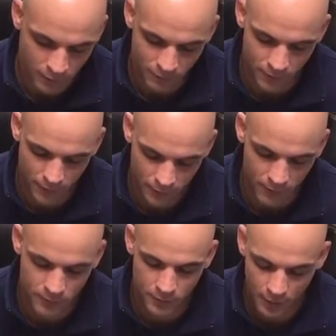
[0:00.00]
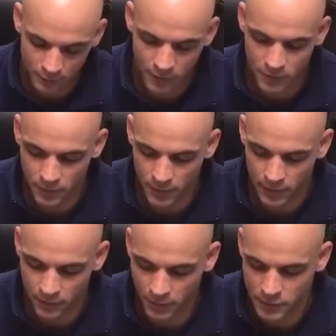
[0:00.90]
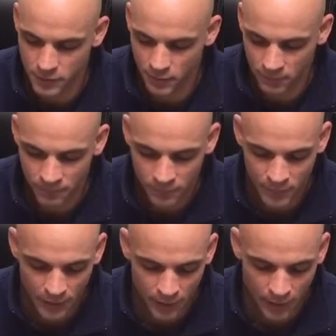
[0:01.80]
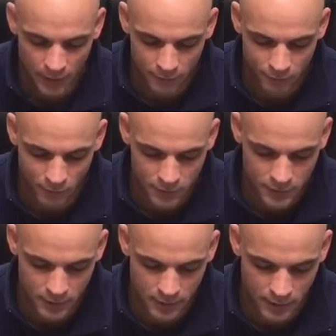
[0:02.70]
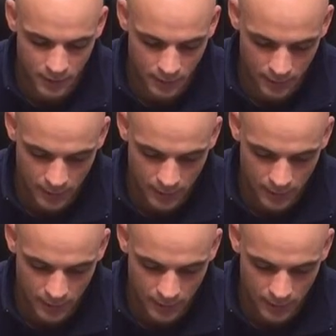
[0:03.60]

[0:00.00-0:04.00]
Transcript: for individual to individual, and unfortunately,